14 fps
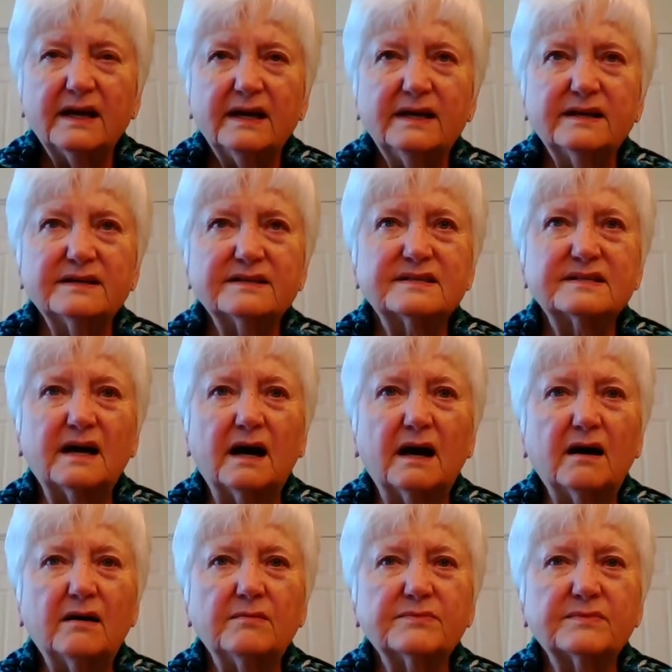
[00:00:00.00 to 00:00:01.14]
is
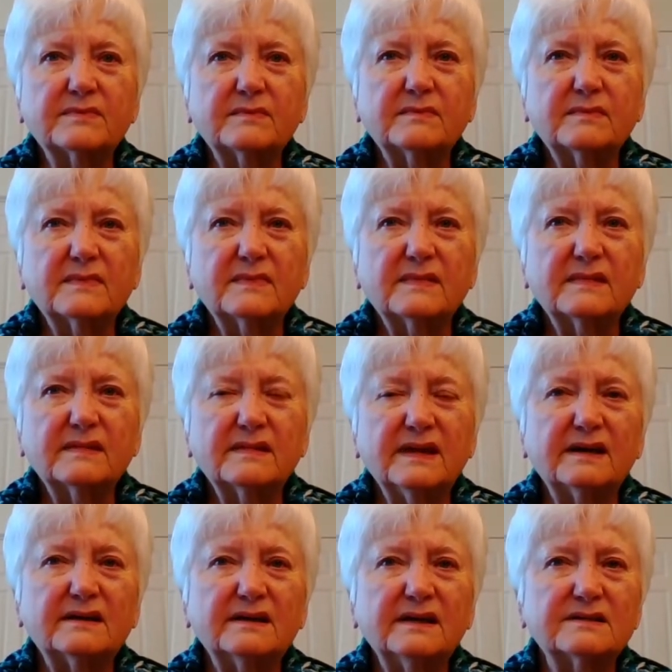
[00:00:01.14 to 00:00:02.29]

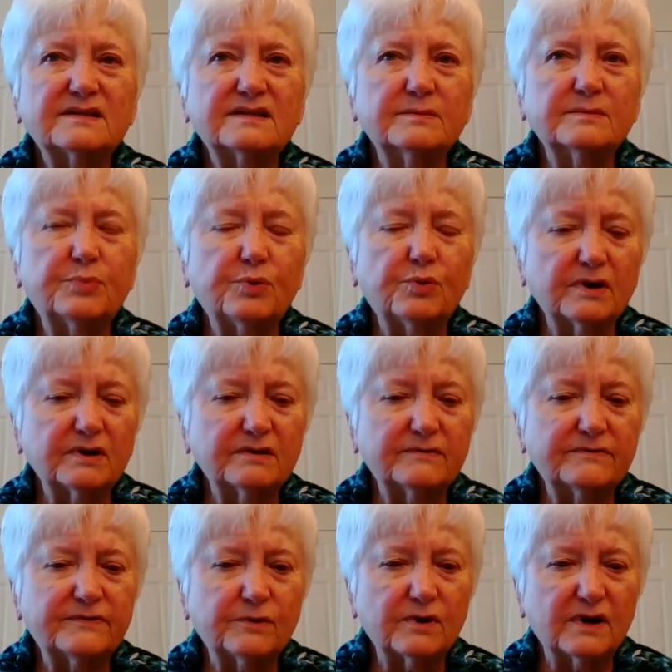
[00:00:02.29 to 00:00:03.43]
that it's
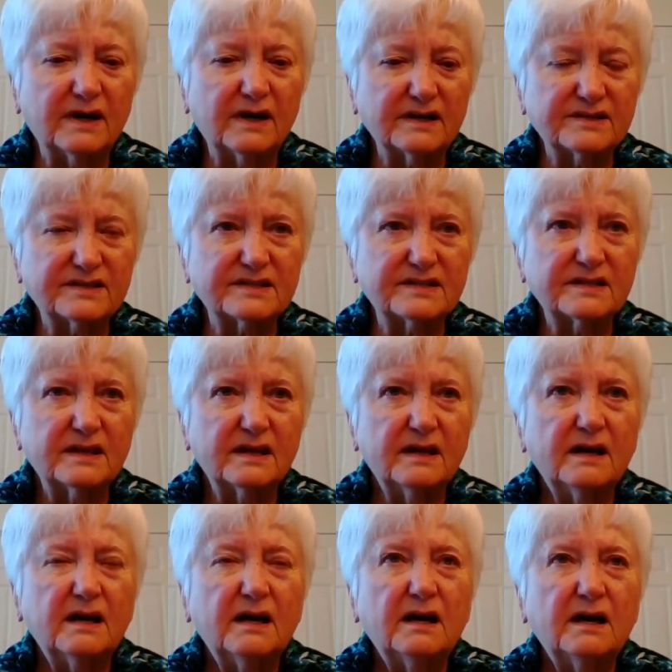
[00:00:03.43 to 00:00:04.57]
important for us.
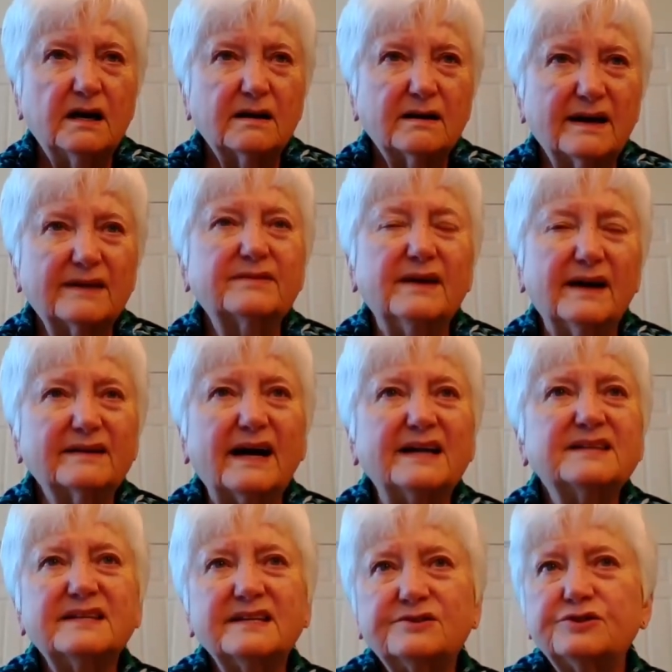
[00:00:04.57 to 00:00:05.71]
I
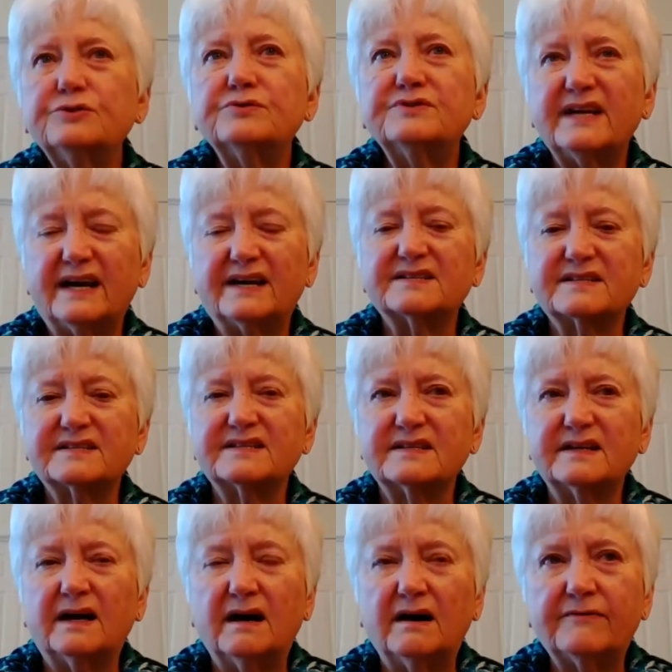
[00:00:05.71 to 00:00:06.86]
see two
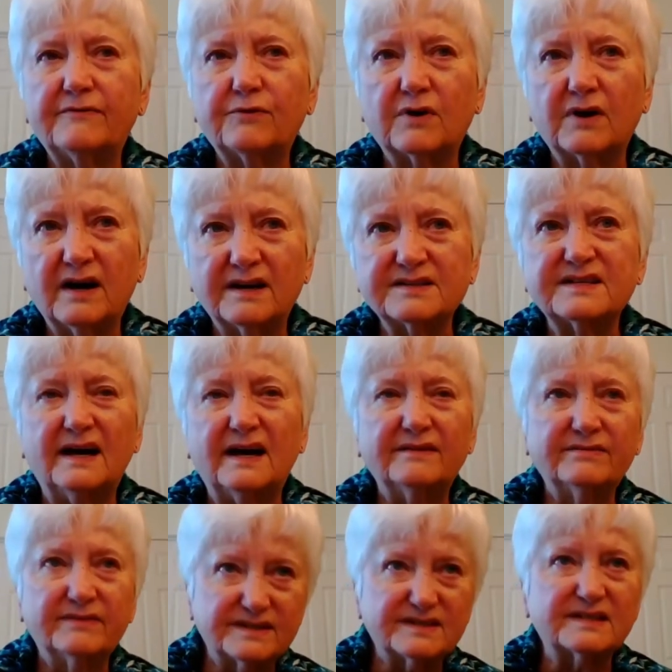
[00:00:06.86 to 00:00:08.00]
tasks for us
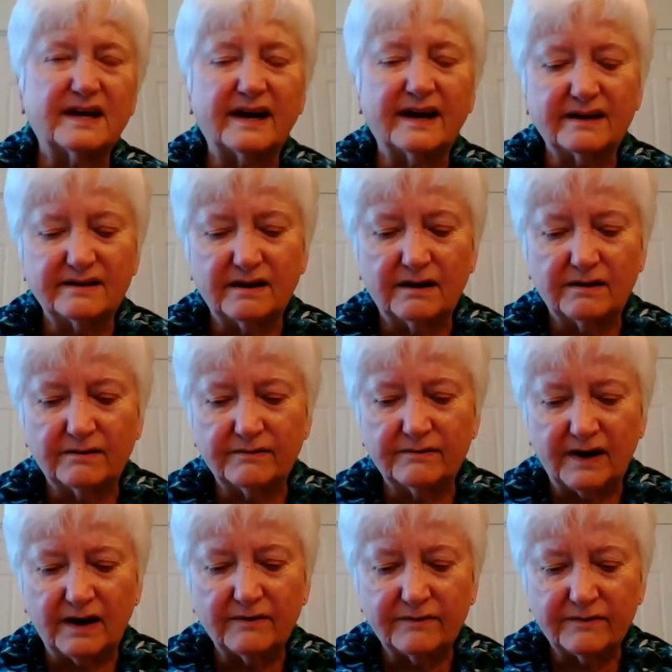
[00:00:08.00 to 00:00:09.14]
on this side of
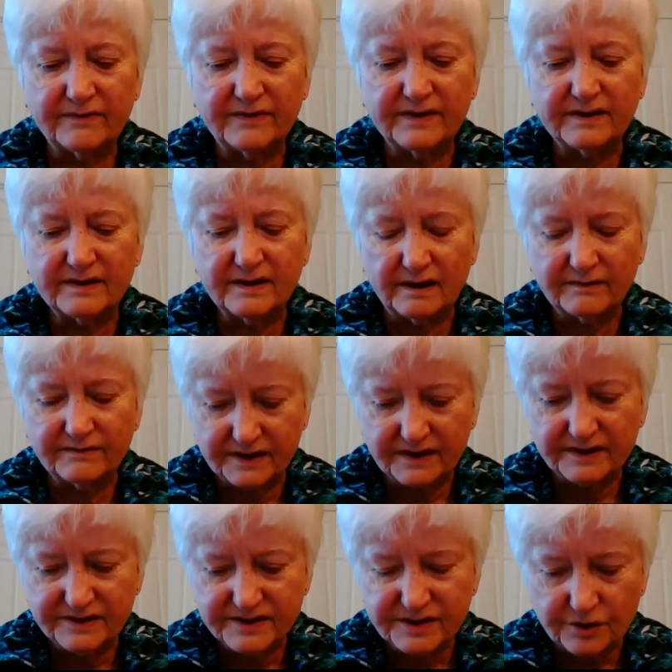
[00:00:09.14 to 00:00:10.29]
the
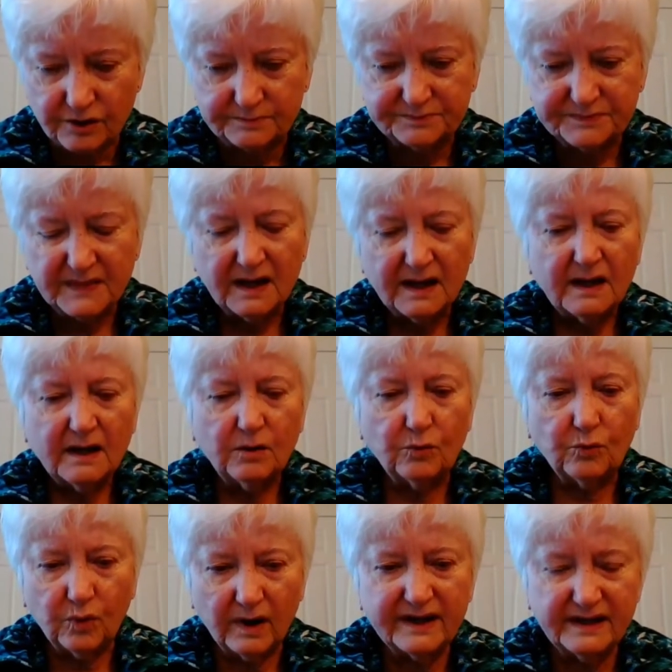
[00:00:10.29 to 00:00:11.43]
concern.
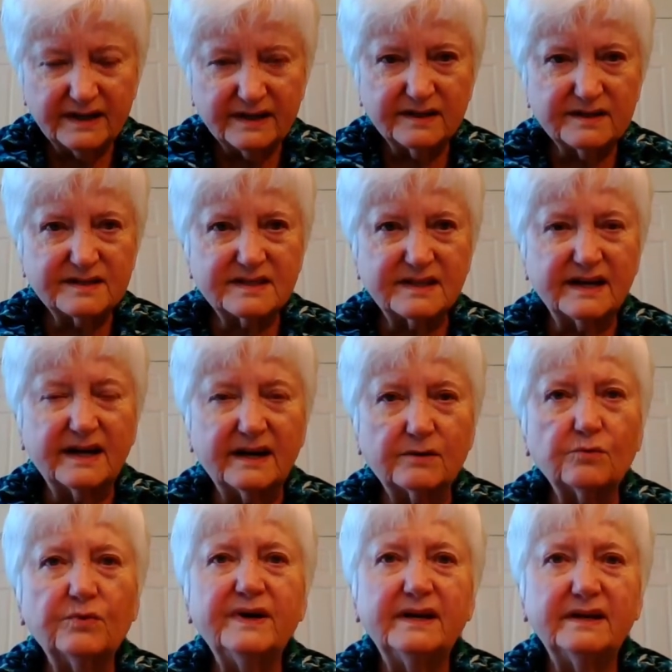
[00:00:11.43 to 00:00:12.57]
One is
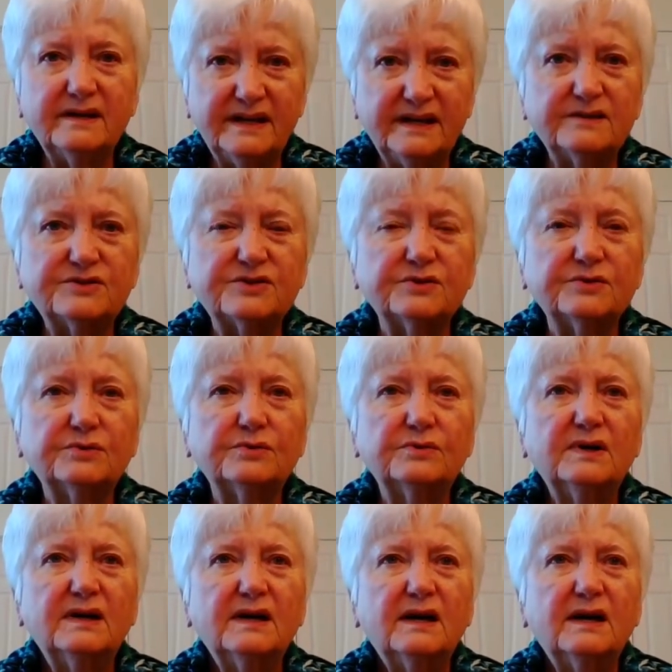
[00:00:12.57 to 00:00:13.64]
that we need to